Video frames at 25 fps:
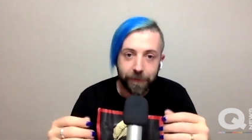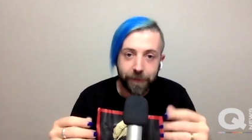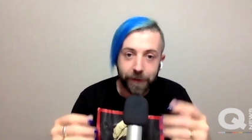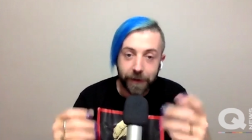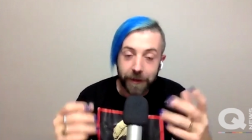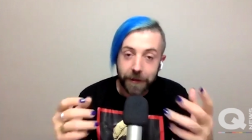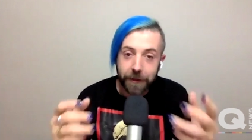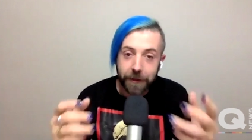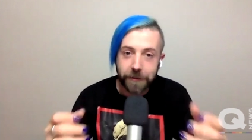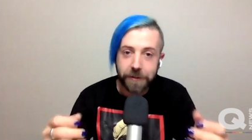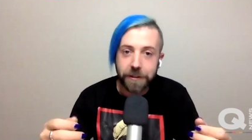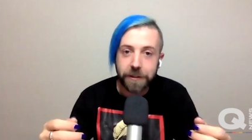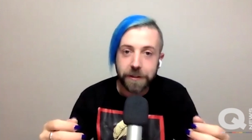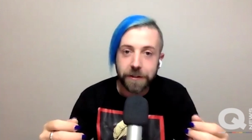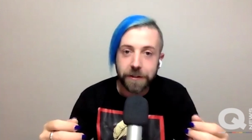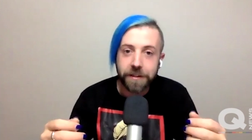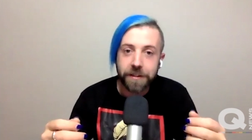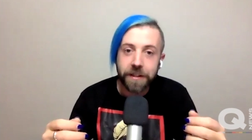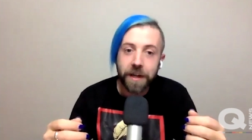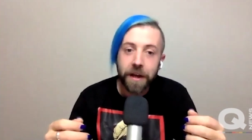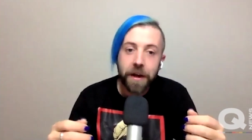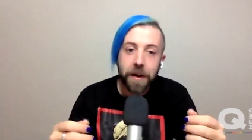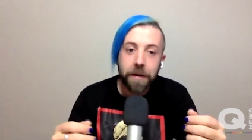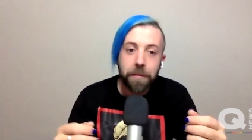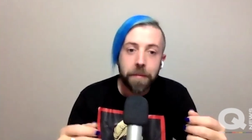for Q
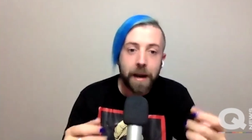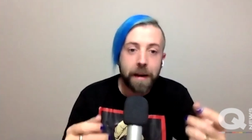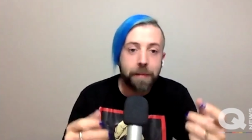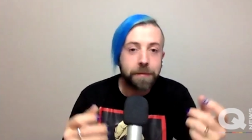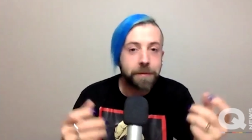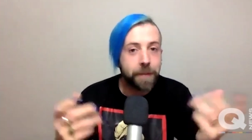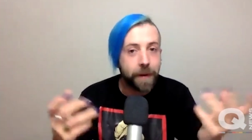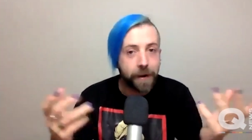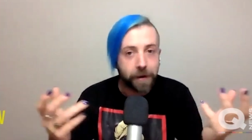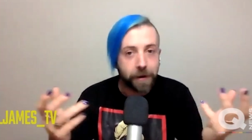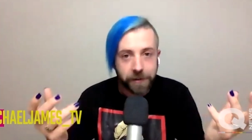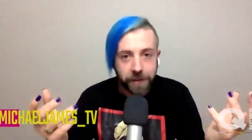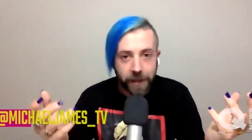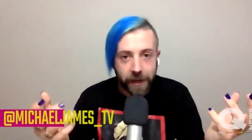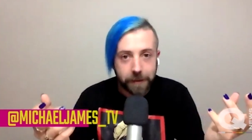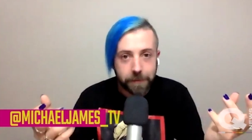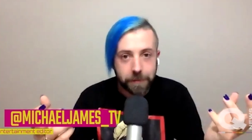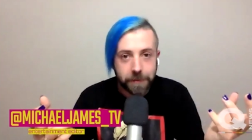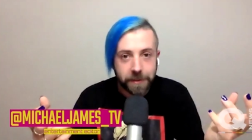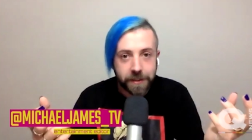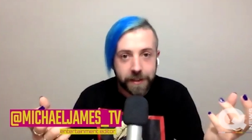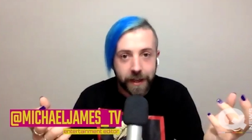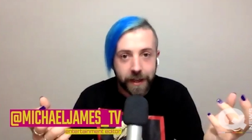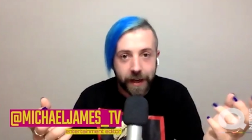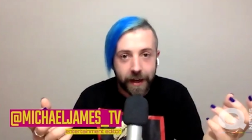News. My name is Michael
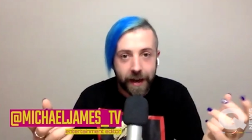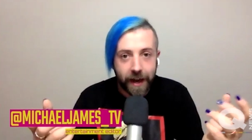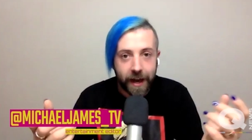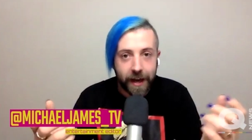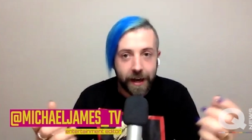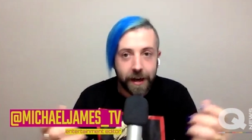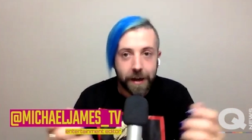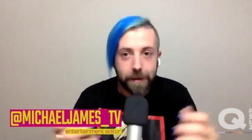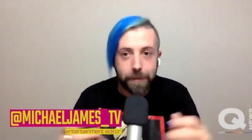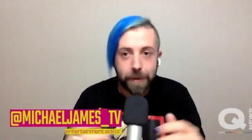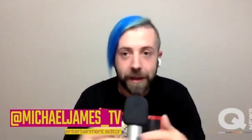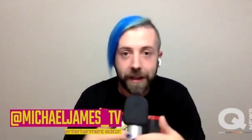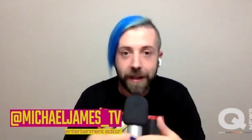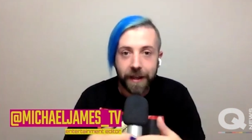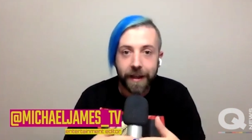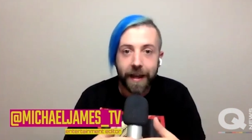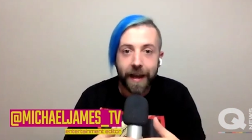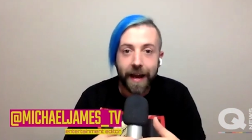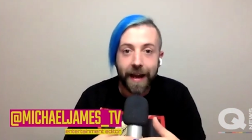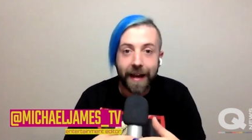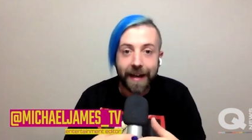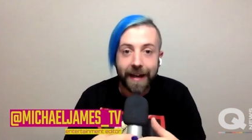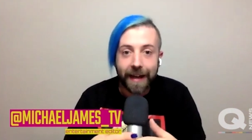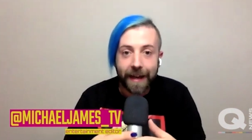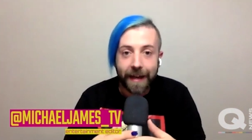James and I'm here
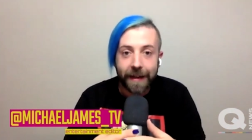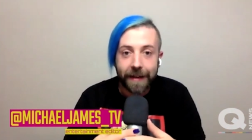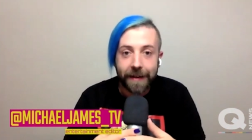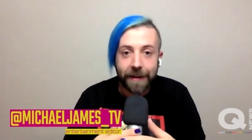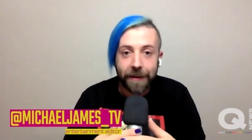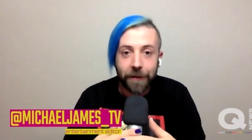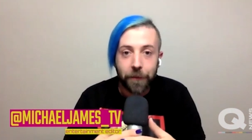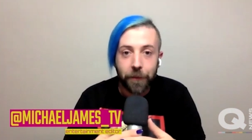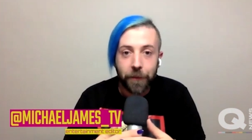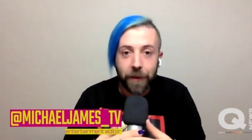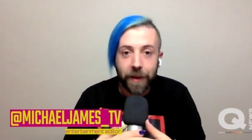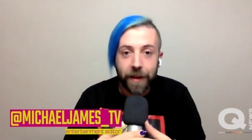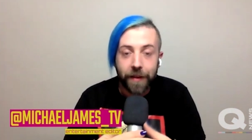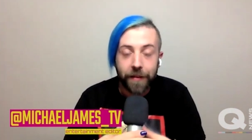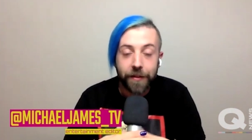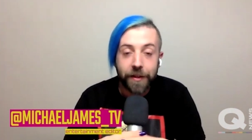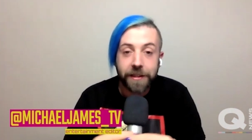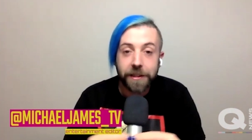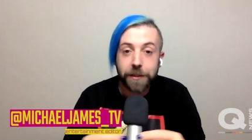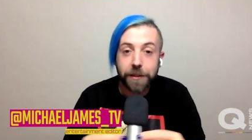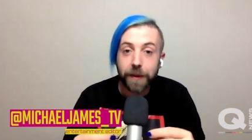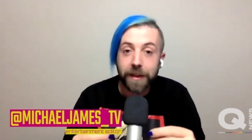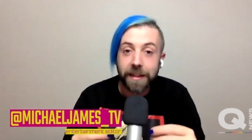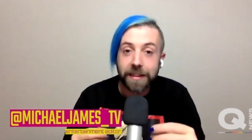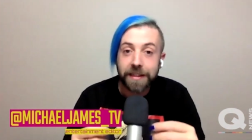again with
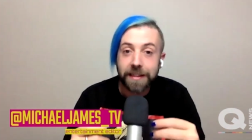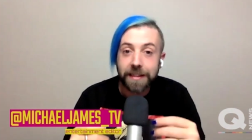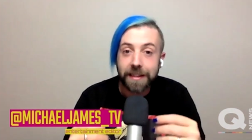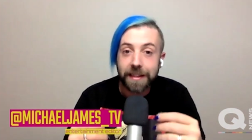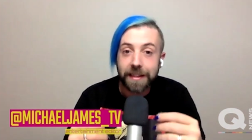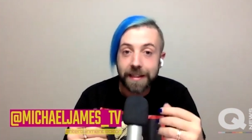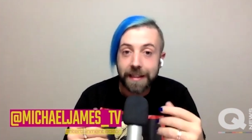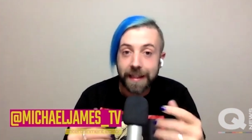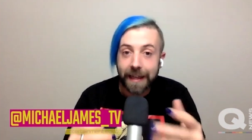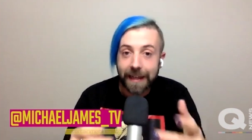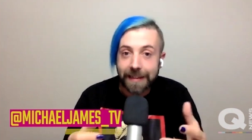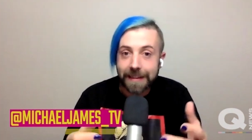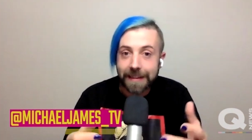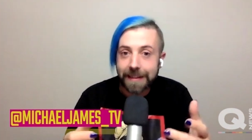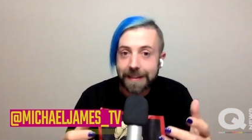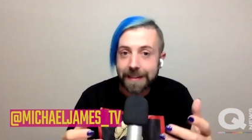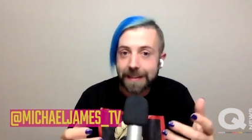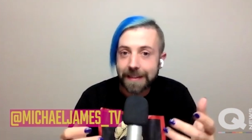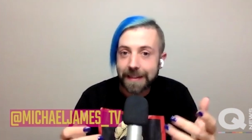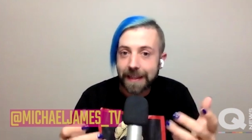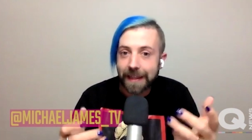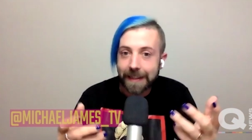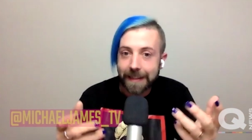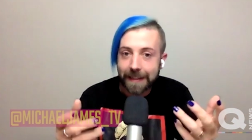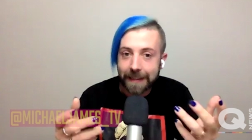this week's
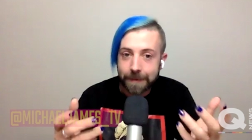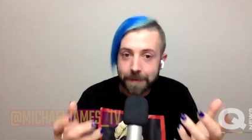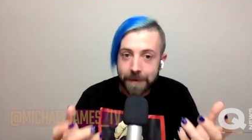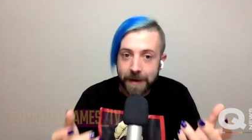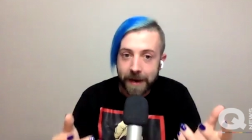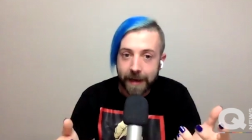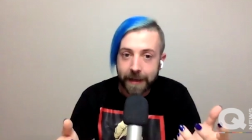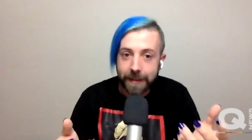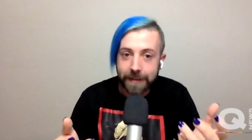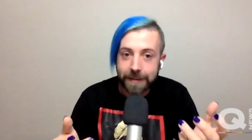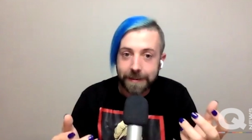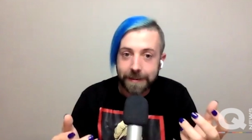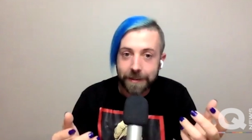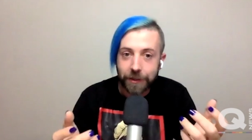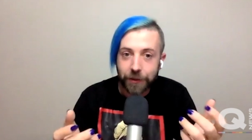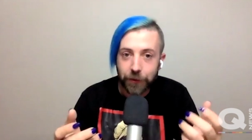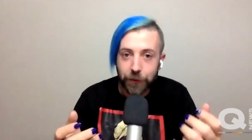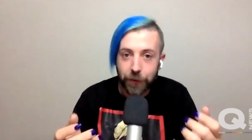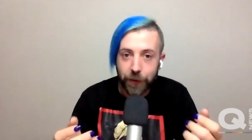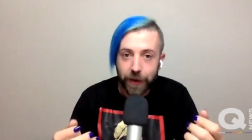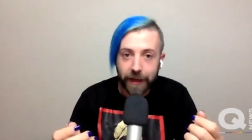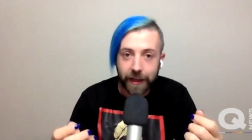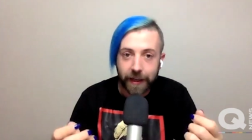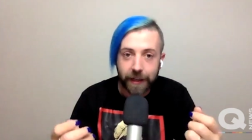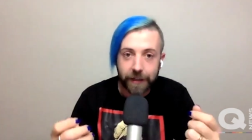latest eliminated
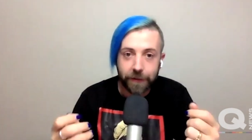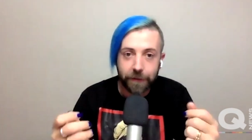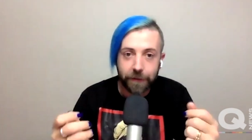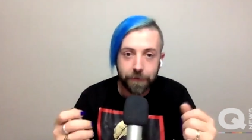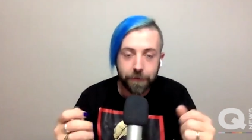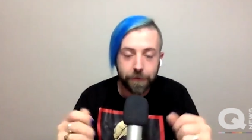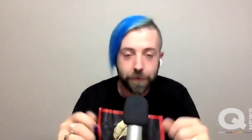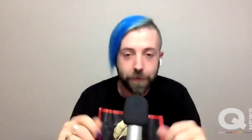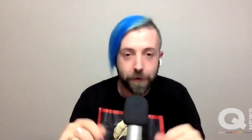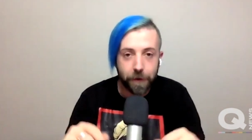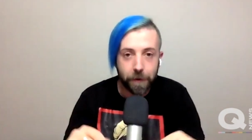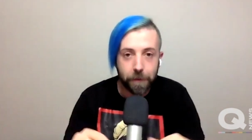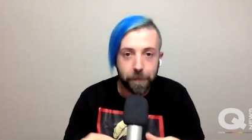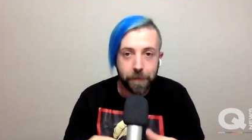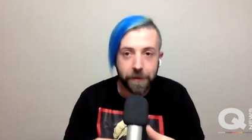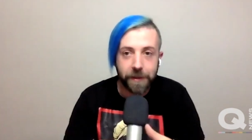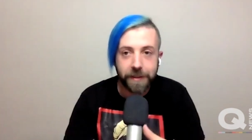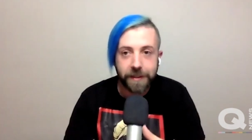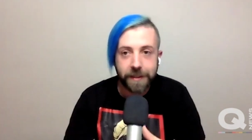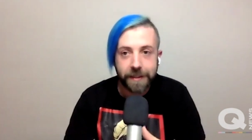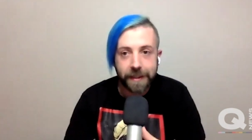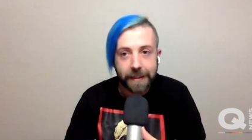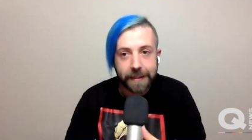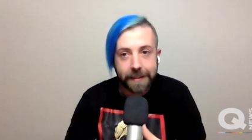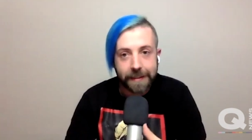queen from the
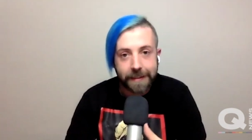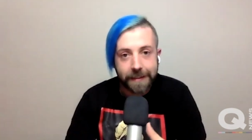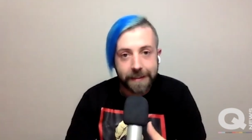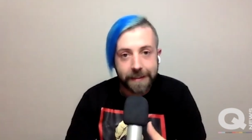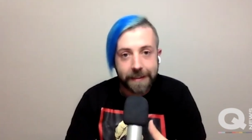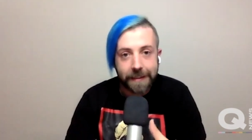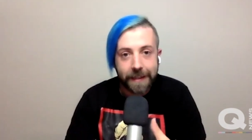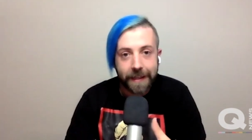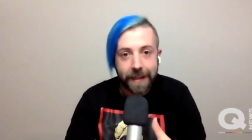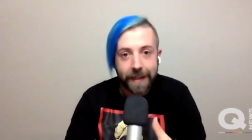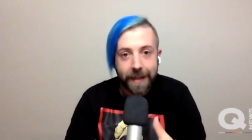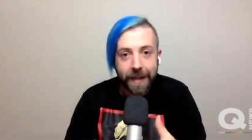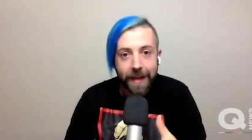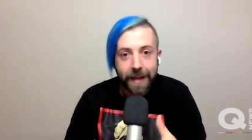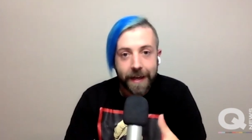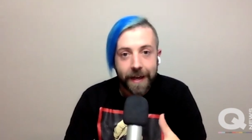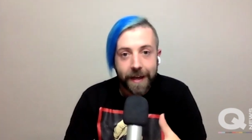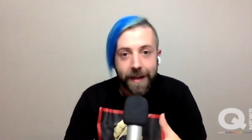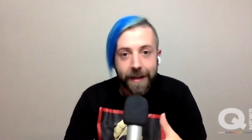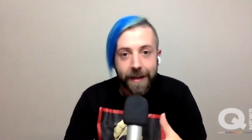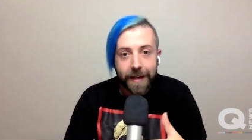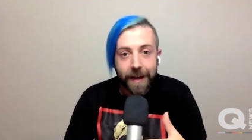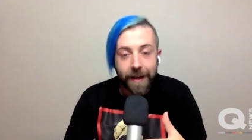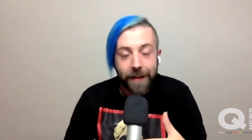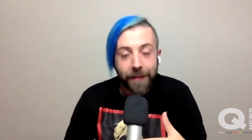season.
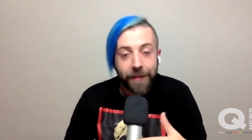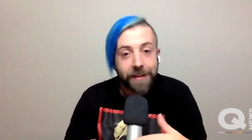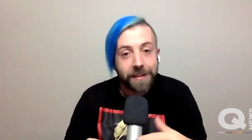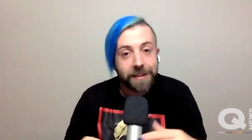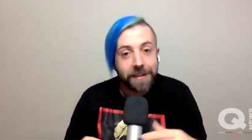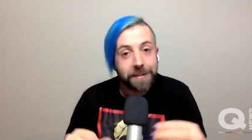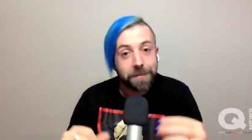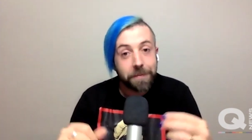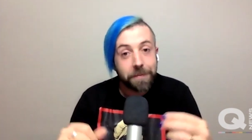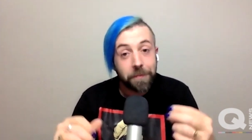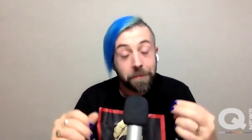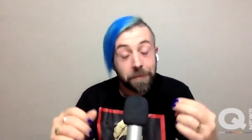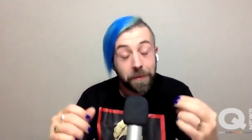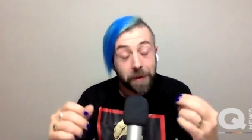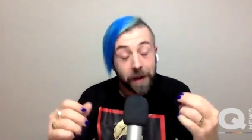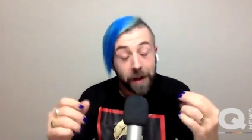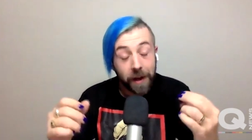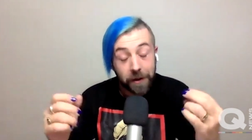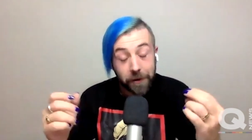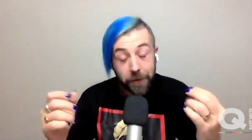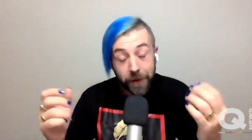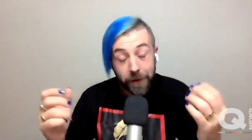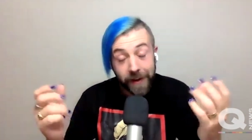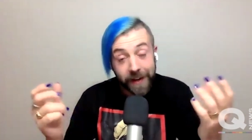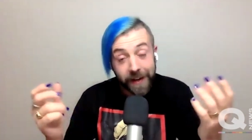Now, this
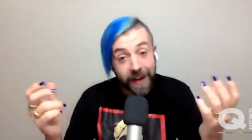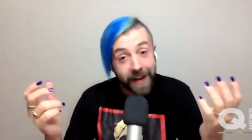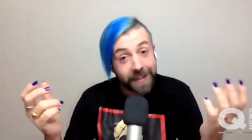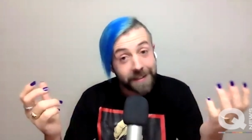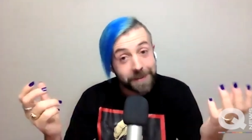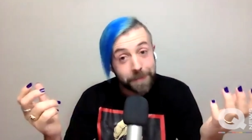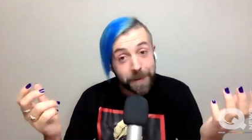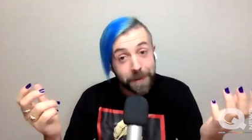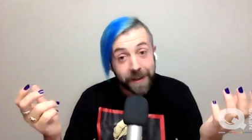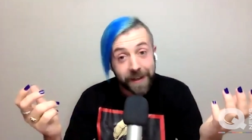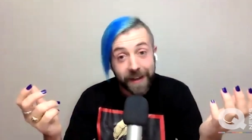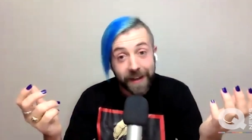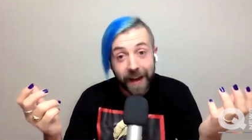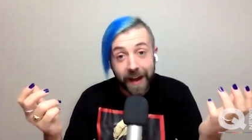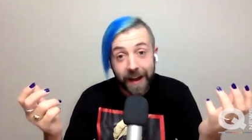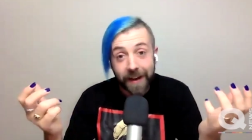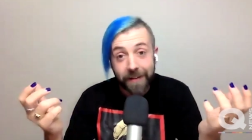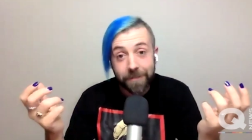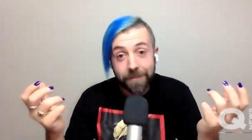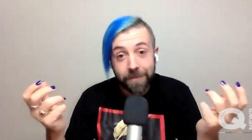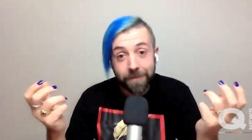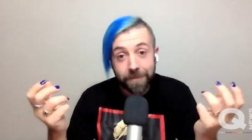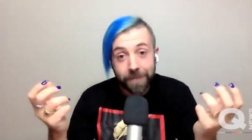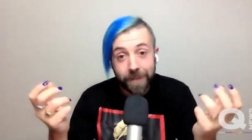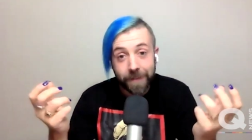queen has been a
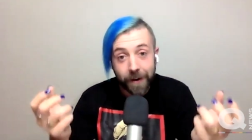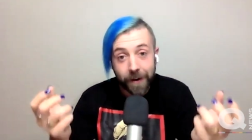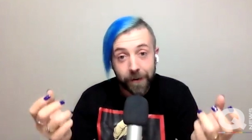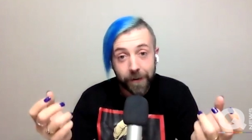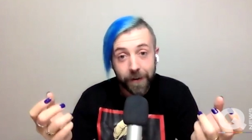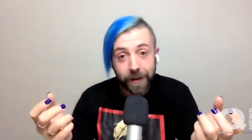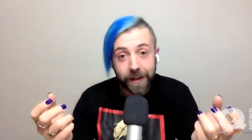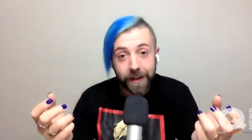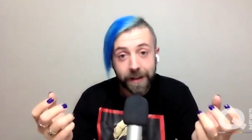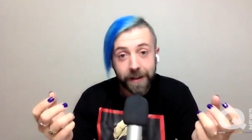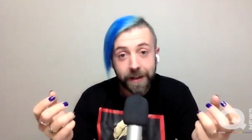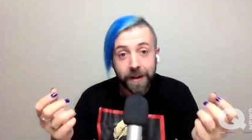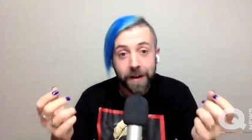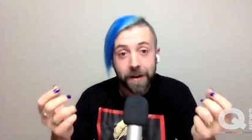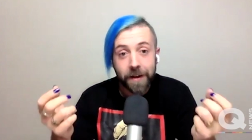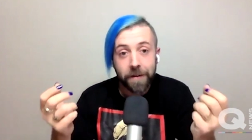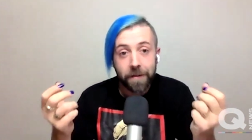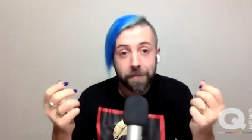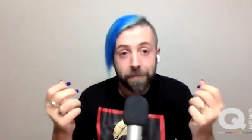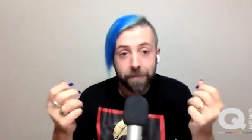very